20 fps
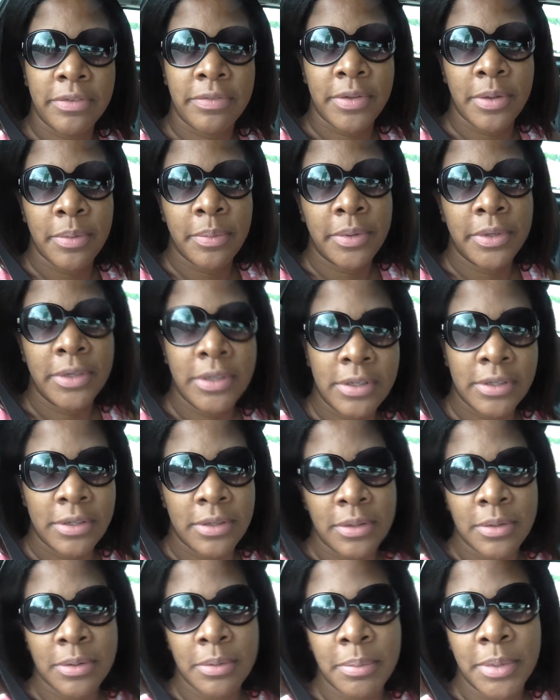if you want
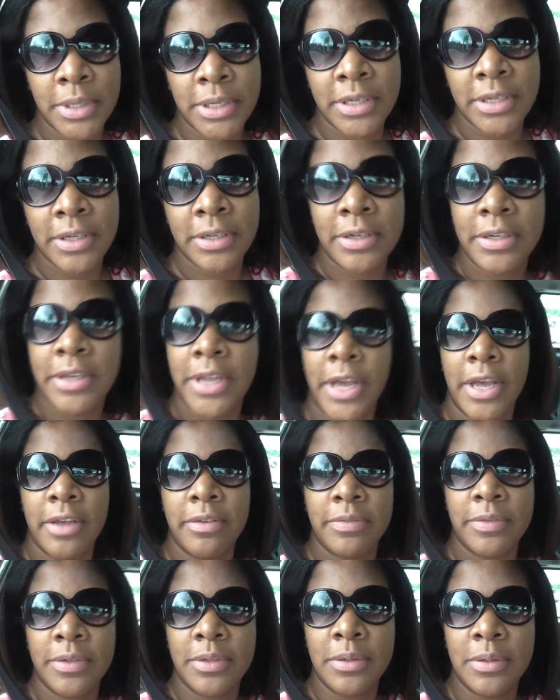to, but you didn't
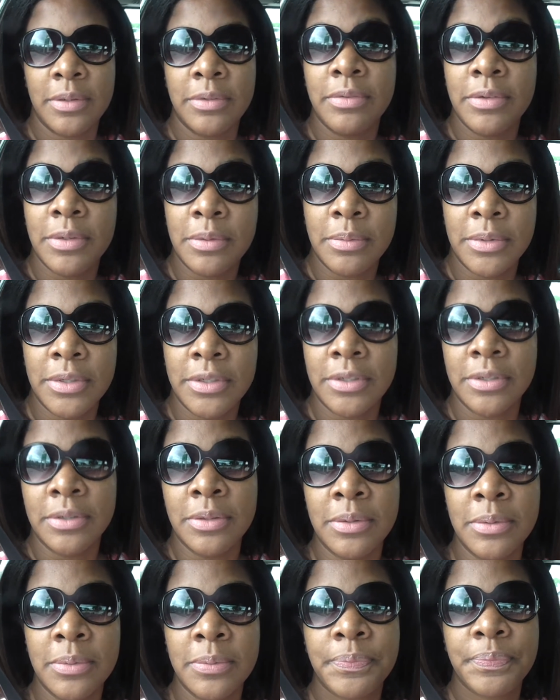have to if you want
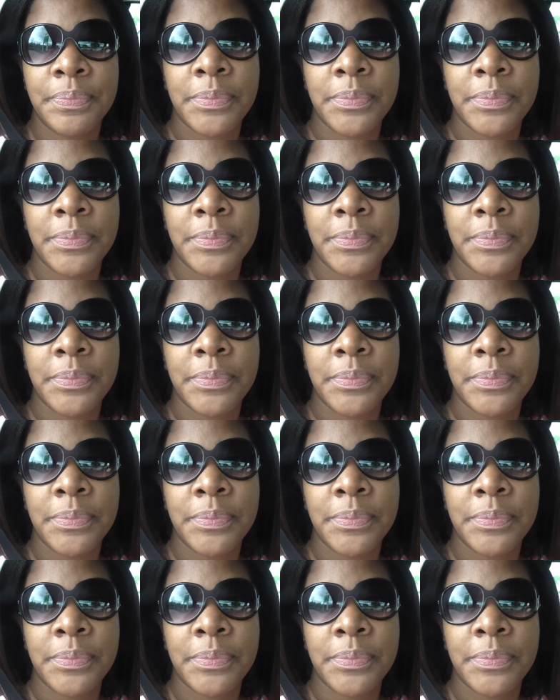to.